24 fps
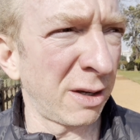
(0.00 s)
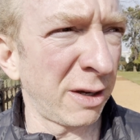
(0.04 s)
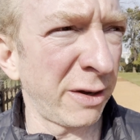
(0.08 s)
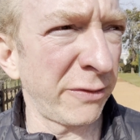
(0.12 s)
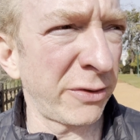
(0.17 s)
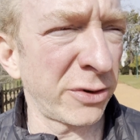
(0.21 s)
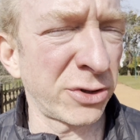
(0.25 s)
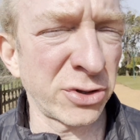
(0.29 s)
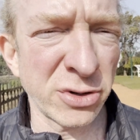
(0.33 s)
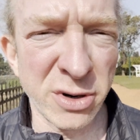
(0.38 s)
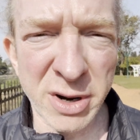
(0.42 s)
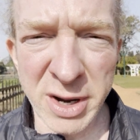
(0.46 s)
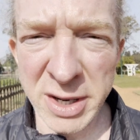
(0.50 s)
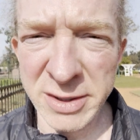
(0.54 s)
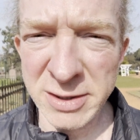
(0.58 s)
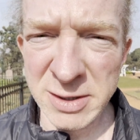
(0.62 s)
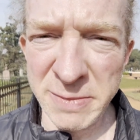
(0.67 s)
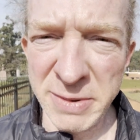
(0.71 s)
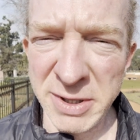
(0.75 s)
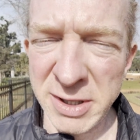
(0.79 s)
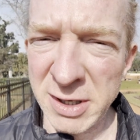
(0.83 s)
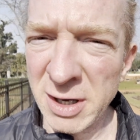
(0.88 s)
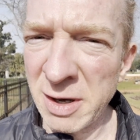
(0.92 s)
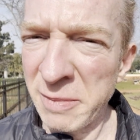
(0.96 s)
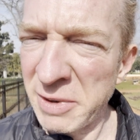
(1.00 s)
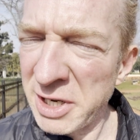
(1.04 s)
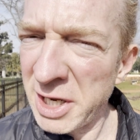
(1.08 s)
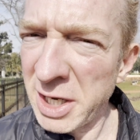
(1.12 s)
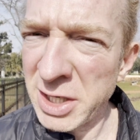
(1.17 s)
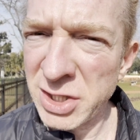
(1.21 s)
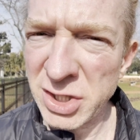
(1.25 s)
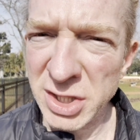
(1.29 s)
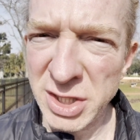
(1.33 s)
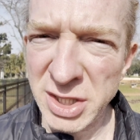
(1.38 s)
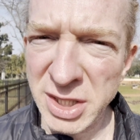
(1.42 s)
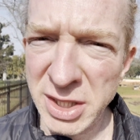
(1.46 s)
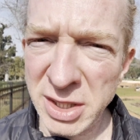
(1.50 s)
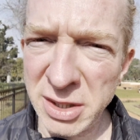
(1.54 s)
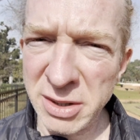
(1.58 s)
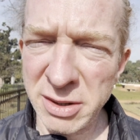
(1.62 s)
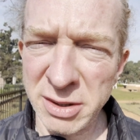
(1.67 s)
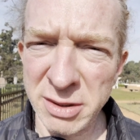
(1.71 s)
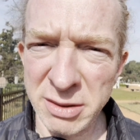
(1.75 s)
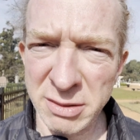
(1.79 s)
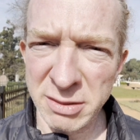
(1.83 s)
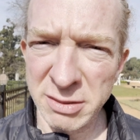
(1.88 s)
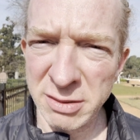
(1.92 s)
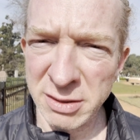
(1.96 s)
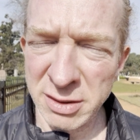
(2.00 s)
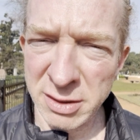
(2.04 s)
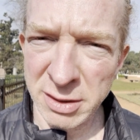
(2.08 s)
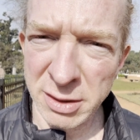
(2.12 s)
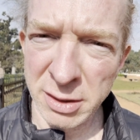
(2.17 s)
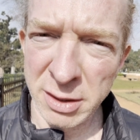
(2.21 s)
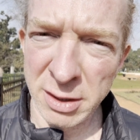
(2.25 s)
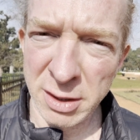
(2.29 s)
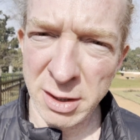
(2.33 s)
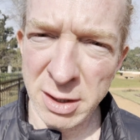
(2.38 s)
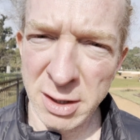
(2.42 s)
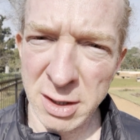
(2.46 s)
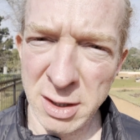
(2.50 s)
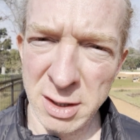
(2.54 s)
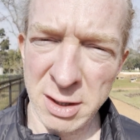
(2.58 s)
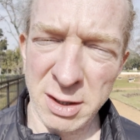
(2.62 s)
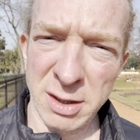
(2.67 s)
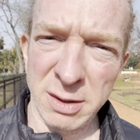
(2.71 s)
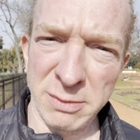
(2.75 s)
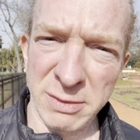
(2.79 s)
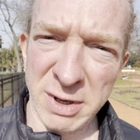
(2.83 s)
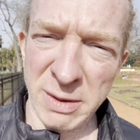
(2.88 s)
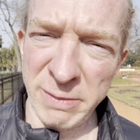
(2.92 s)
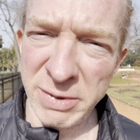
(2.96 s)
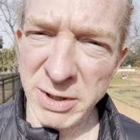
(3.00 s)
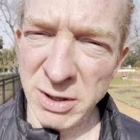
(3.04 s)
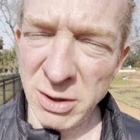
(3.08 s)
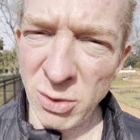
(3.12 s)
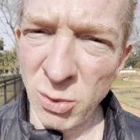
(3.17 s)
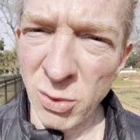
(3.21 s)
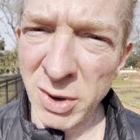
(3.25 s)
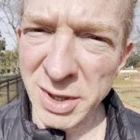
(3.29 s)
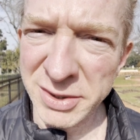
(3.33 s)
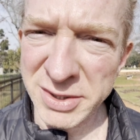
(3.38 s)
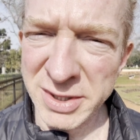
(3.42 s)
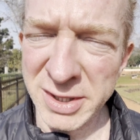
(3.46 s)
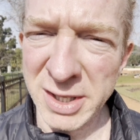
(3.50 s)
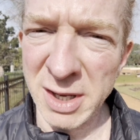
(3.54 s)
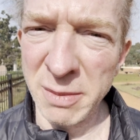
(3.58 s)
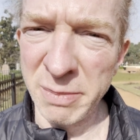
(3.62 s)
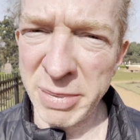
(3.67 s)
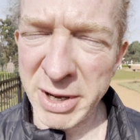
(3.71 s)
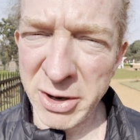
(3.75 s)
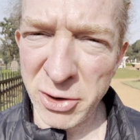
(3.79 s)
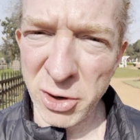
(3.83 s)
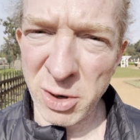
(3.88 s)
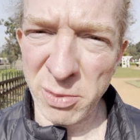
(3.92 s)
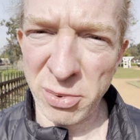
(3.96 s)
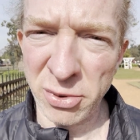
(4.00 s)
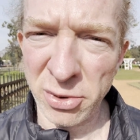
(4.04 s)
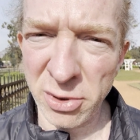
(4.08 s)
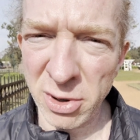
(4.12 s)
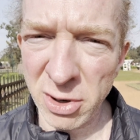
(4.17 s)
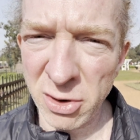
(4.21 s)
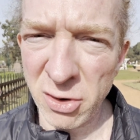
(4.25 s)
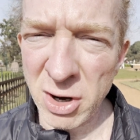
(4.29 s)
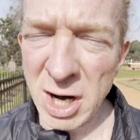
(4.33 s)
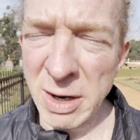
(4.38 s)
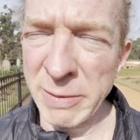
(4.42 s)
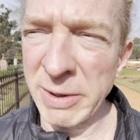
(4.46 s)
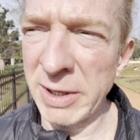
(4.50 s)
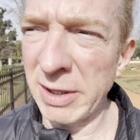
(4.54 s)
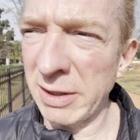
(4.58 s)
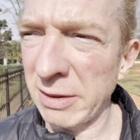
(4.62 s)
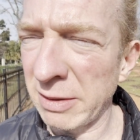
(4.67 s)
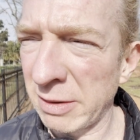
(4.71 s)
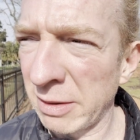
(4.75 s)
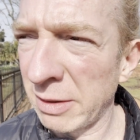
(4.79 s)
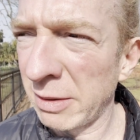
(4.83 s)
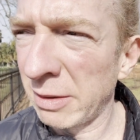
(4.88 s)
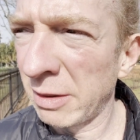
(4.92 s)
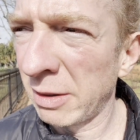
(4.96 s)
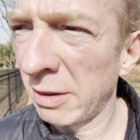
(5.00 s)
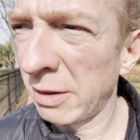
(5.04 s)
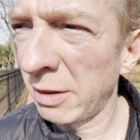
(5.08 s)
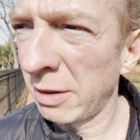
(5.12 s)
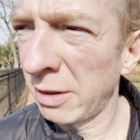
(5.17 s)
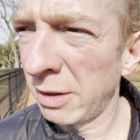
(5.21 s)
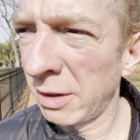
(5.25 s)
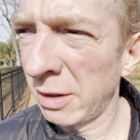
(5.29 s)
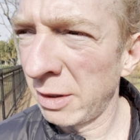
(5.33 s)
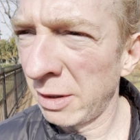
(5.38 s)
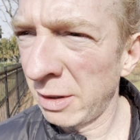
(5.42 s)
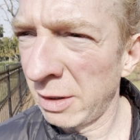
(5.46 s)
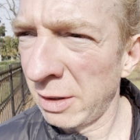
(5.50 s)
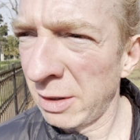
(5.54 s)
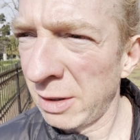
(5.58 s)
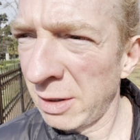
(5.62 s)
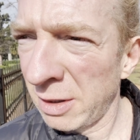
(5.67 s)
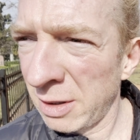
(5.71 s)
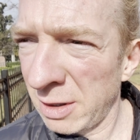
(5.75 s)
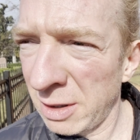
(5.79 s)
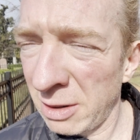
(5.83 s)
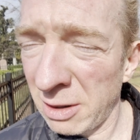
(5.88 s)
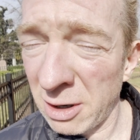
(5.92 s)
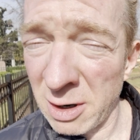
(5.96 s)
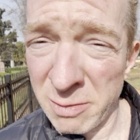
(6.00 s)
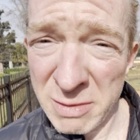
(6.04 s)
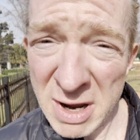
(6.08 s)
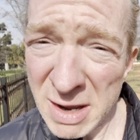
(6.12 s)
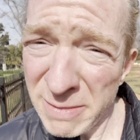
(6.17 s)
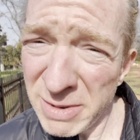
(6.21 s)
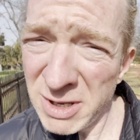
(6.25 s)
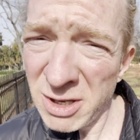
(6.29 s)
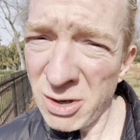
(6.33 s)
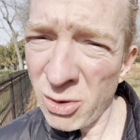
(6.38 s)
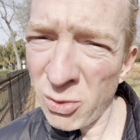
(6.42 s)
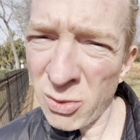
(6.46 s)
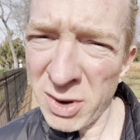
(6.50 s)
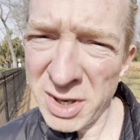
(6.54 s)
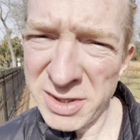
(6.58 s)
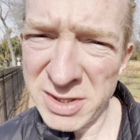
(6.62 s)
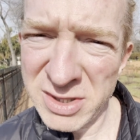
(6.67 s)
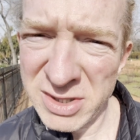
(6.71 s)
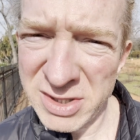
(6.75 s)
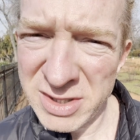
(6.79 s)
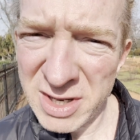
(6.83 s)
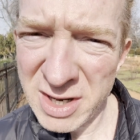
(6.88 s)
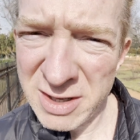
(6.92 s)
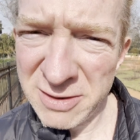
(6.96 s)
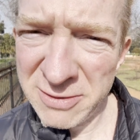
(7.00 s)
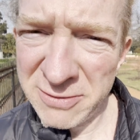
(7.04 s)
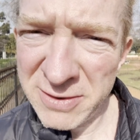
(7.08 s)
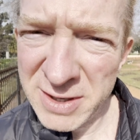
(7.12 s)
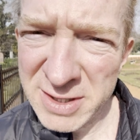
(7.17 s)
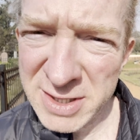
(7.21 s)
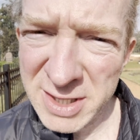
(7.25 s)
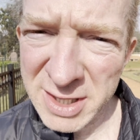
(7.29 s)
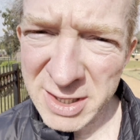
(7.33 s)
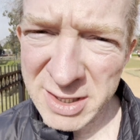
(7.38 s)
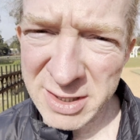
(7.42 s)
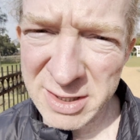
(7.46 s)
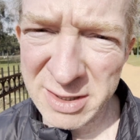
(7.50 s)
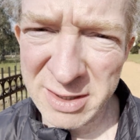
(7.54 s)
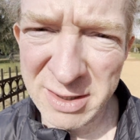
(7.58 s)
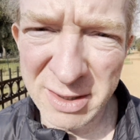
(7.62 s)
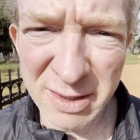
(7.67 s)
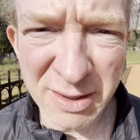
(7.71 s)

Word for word: if you're trying to become an engineer, maybe you want to get better at programming, or maybe you want to study physics,